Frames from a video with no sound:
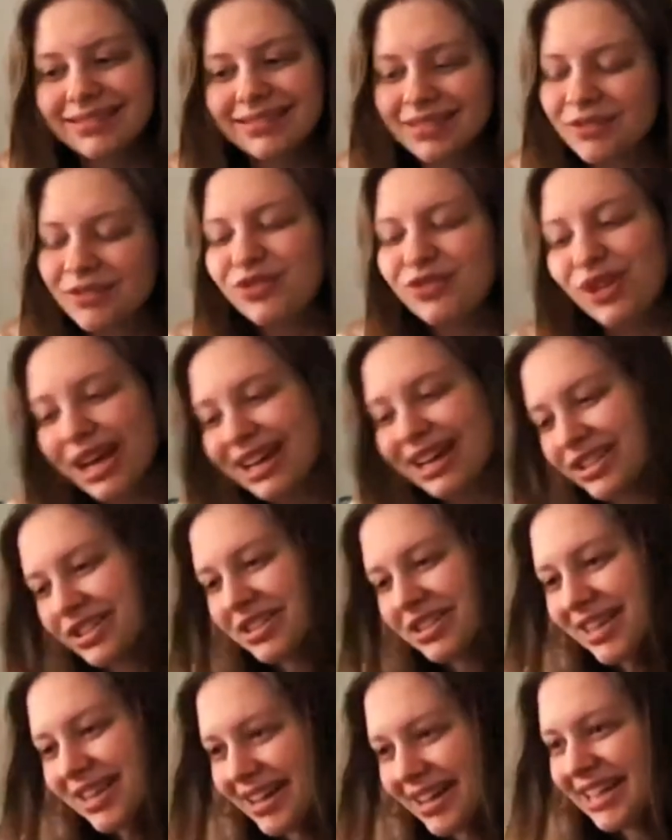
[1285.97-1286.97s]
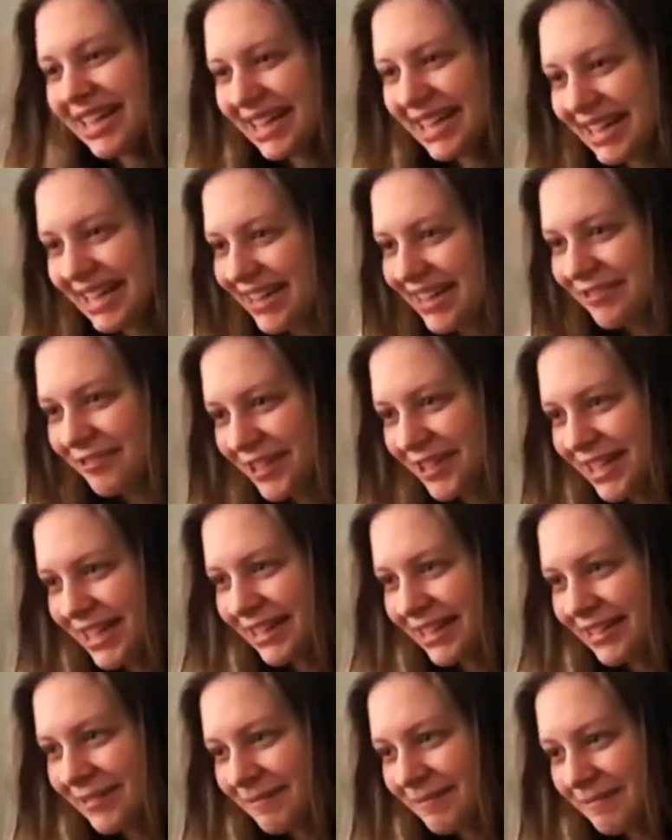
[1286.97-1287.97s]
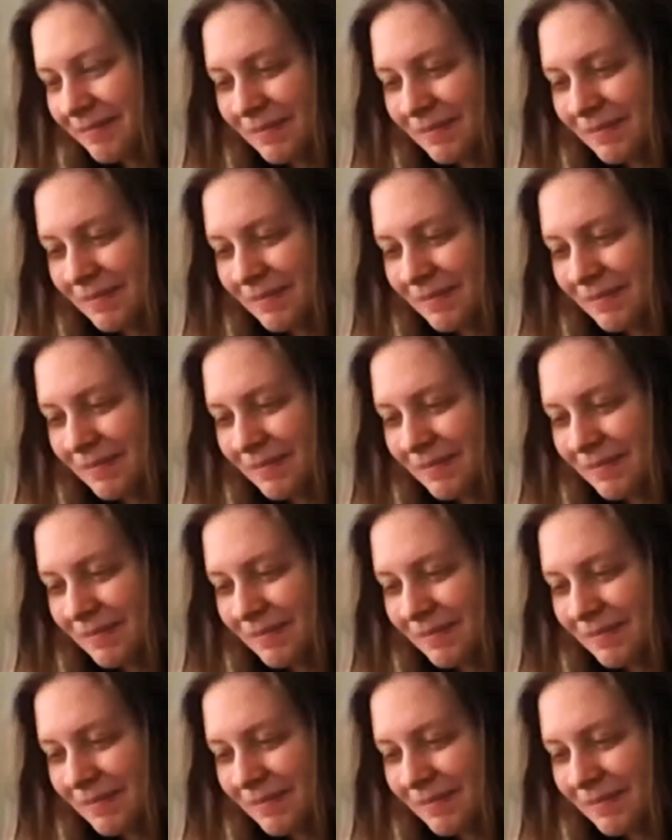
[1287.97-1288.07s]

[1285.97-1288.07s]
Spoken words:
The Flash is kind of getting iffy.